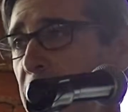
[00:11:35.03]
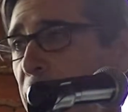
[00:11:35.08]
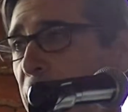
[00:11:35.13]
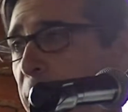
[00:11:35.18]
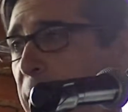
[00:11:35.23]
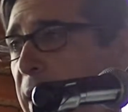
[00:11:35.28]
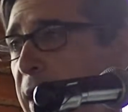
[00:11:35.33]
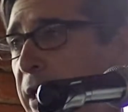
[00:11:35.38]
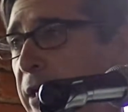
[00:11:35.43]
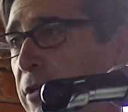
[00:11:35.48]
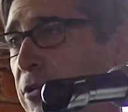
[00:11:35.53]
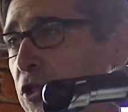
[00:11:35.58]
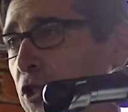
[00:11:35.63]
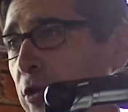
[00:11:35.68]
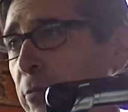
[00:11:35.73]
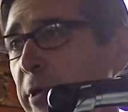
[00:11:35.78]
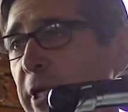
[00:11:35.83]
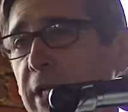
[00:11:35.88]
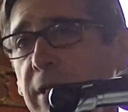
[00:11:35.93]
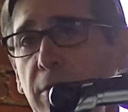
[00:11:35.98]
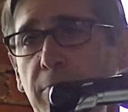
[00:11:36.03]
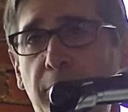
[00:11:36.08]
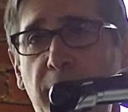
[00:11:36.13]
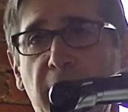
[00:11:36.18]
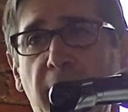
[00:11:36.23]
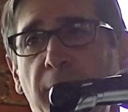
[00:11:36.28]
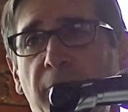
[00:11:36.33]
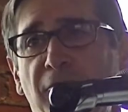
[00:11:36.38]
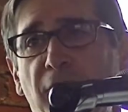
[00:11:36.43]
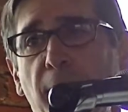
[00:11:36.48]
that are made in Germany,
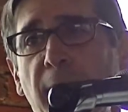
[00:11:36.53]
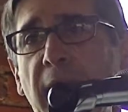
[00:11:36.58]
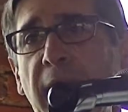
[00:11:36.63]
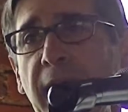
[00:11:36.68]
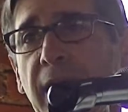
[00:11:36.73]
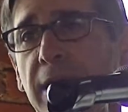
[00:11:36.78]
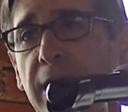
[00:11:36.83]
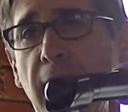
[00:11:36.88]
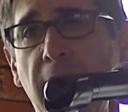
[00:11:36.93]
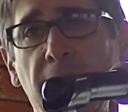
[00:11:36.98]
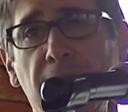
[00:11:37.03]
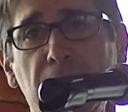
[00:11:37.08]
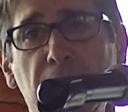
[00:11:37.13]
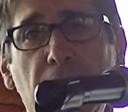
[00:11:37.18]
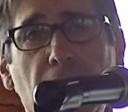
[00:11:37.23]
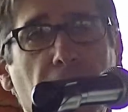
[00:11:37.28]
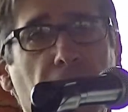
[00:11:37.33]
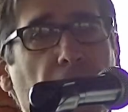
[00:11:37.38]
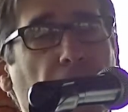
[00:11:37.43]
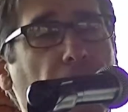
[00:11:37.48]
big fermenting tanks. The